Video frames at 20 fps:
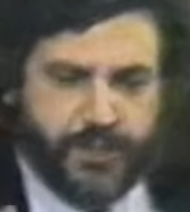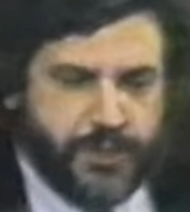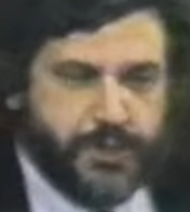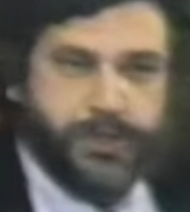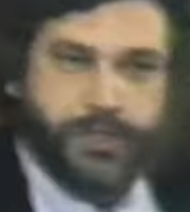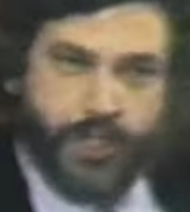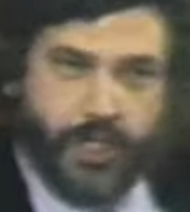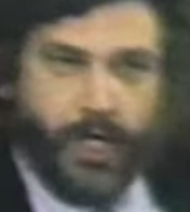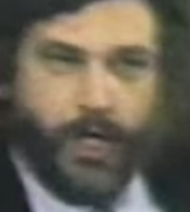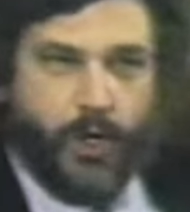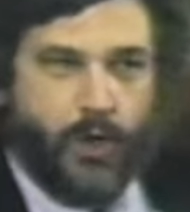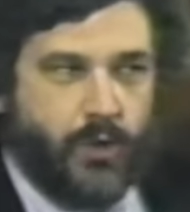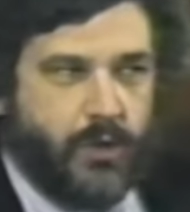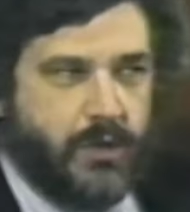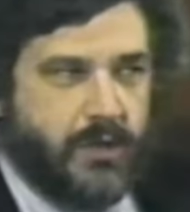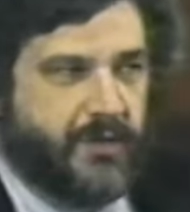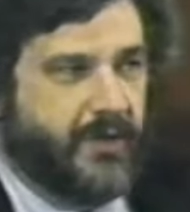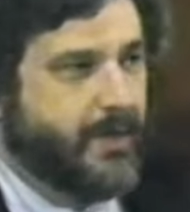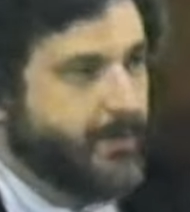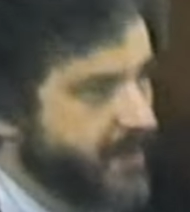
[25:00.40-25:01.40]
to
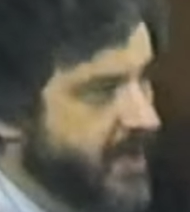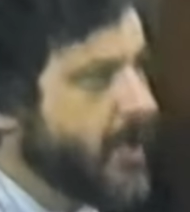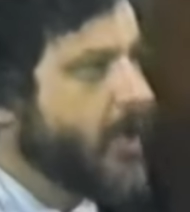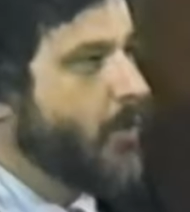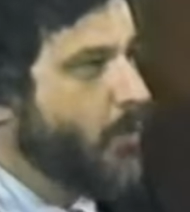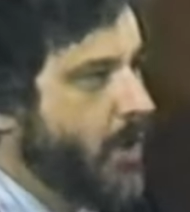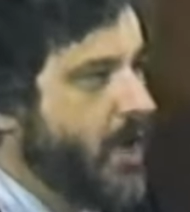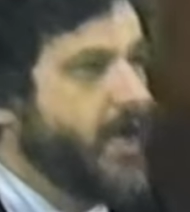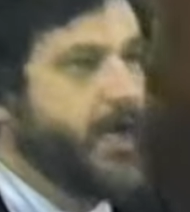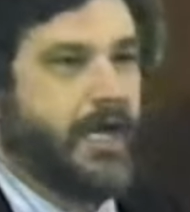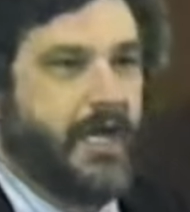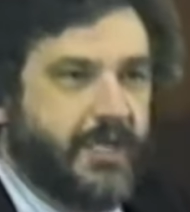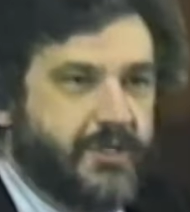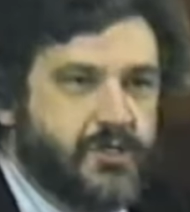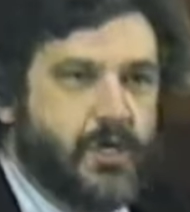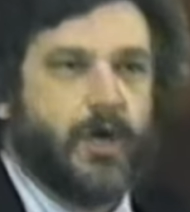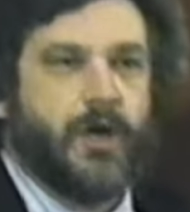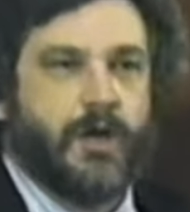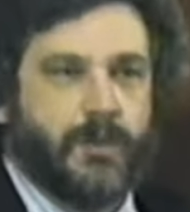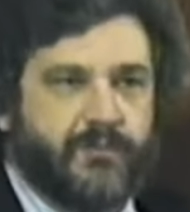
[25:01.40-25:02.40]
show that marijuana
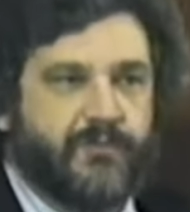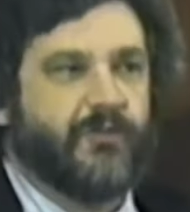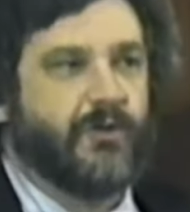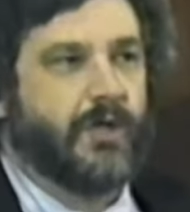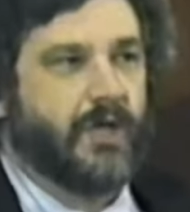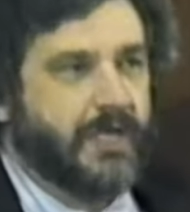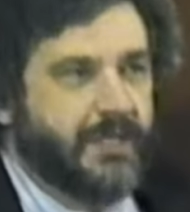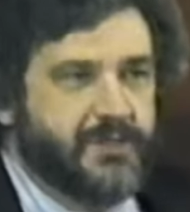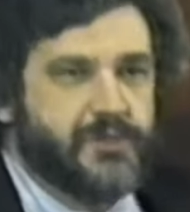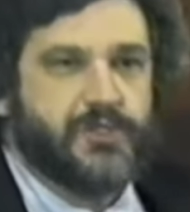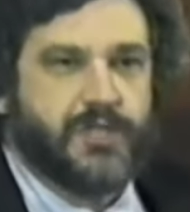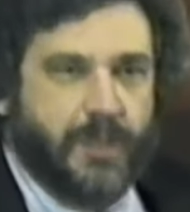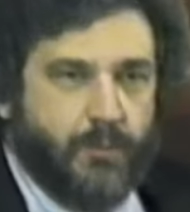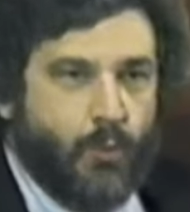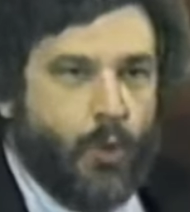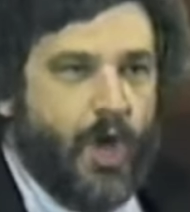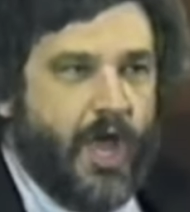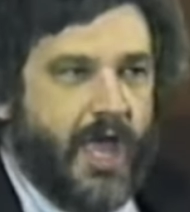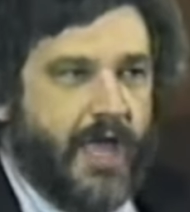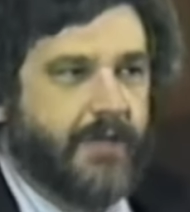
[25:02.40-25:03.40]
is harmful in
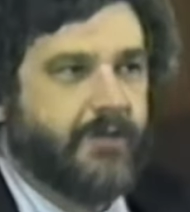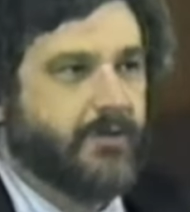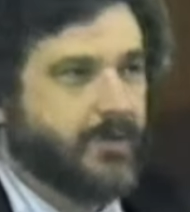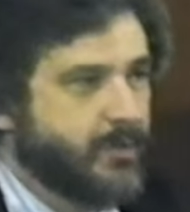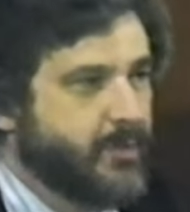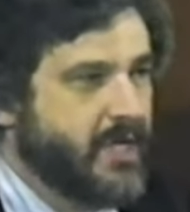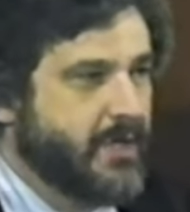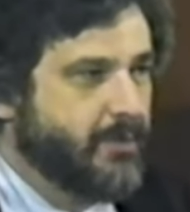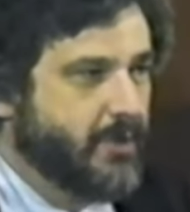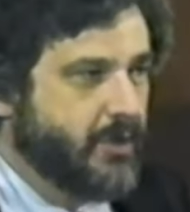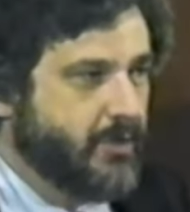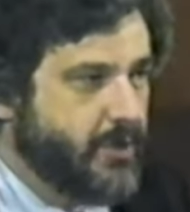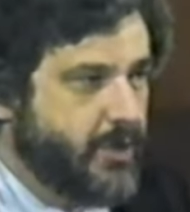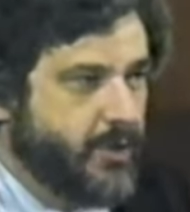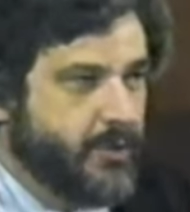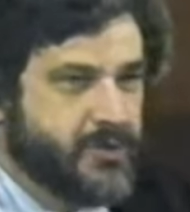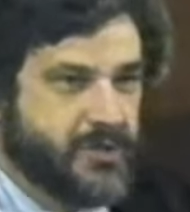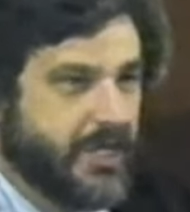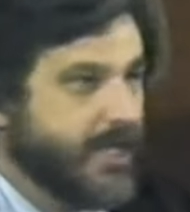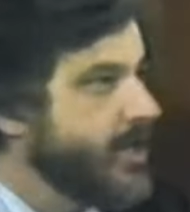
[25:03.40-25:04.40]
some way to the people who
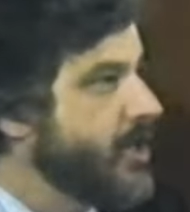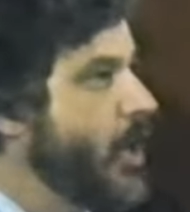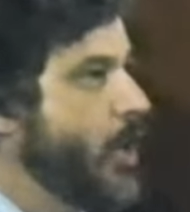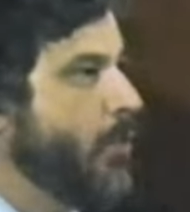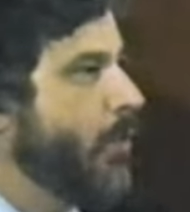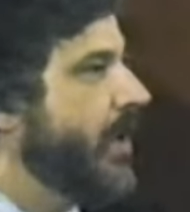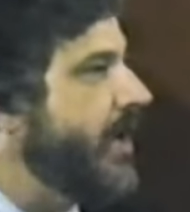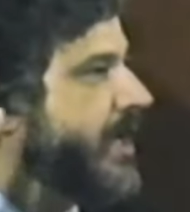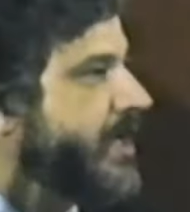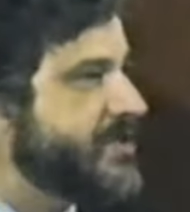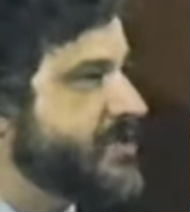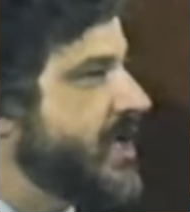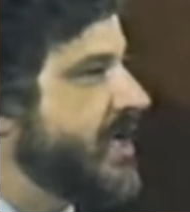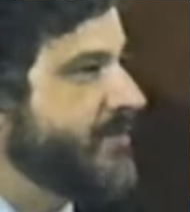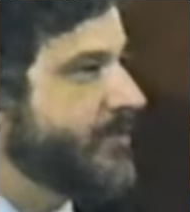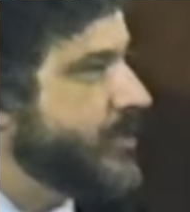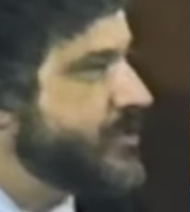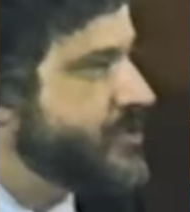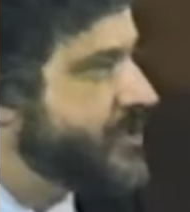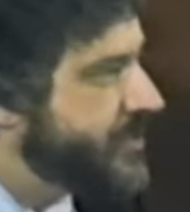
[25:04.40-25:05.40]
use it. No one has
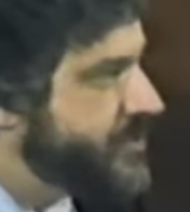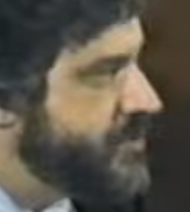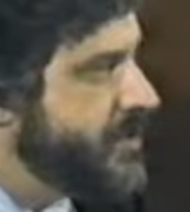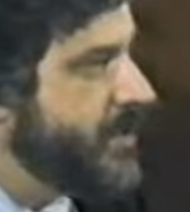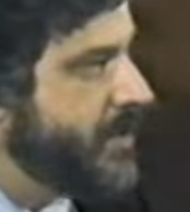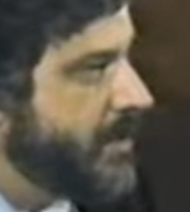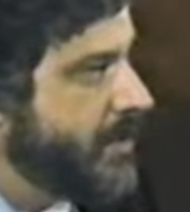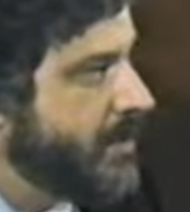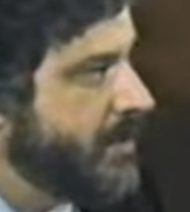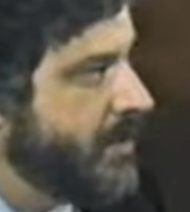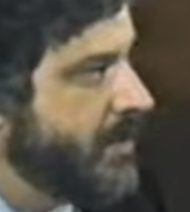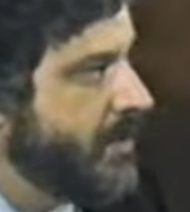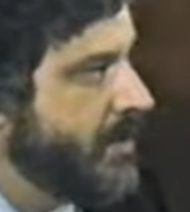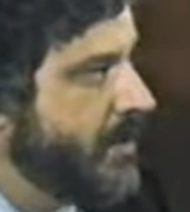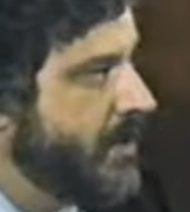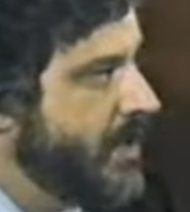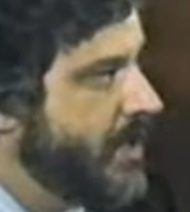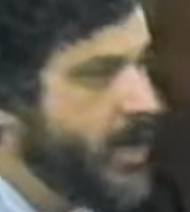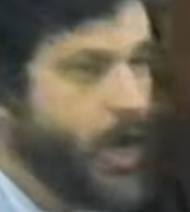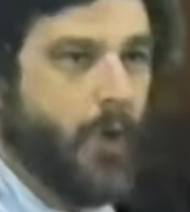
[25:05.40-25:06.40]
ever succeeded.
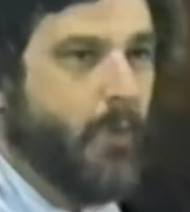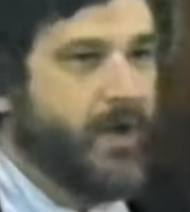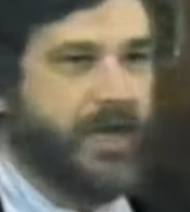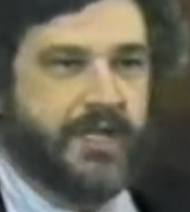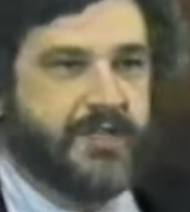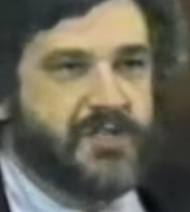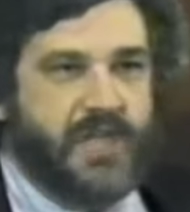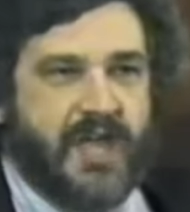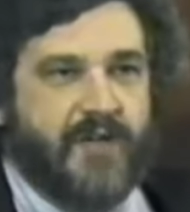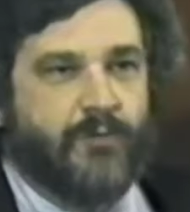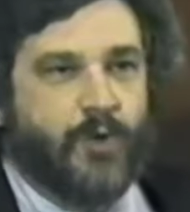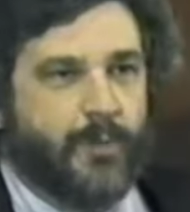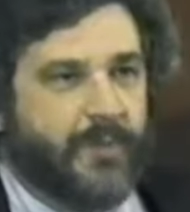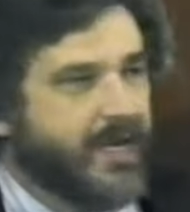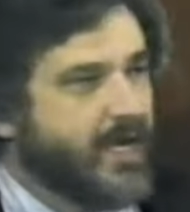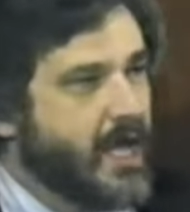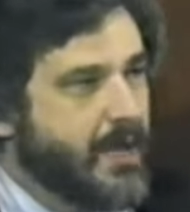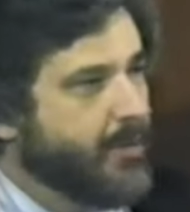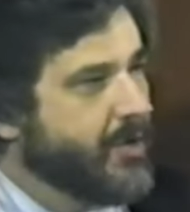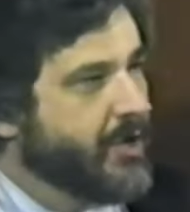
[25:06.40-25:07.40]
No one has ever
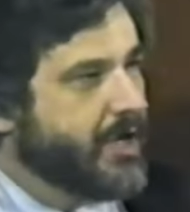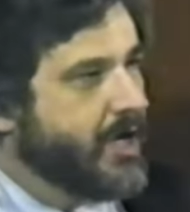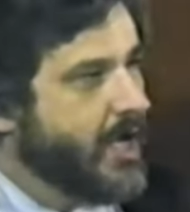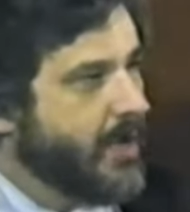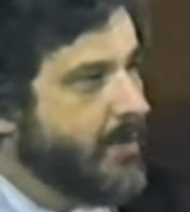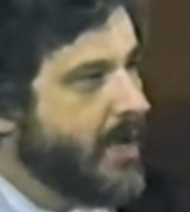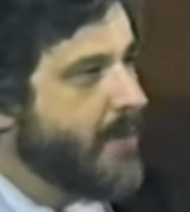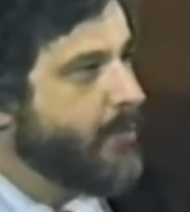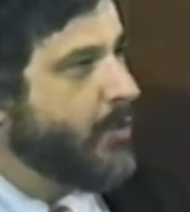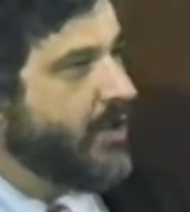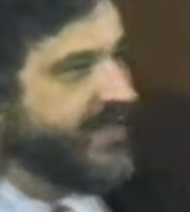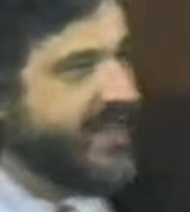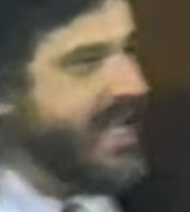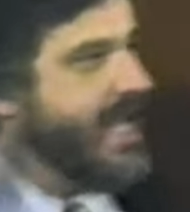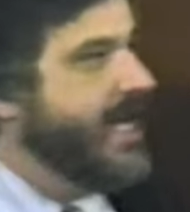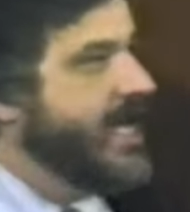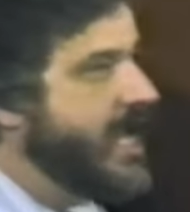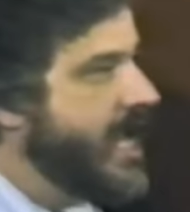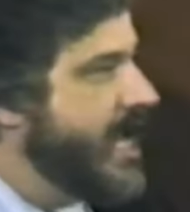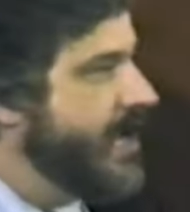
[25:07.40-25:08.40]
been able to come up with
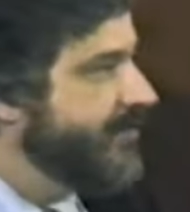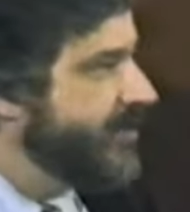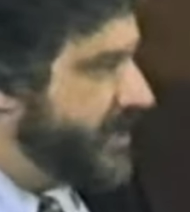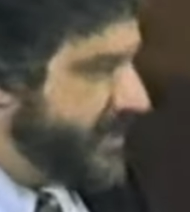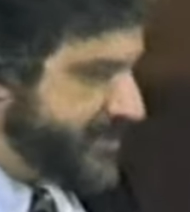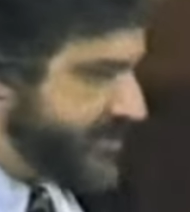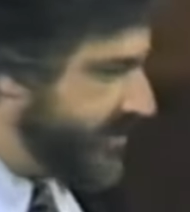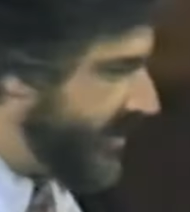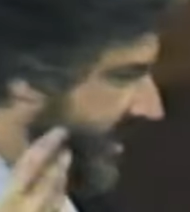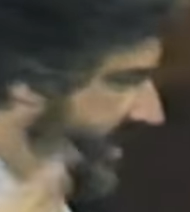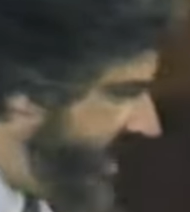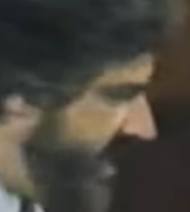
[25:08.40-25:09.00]
any evidence that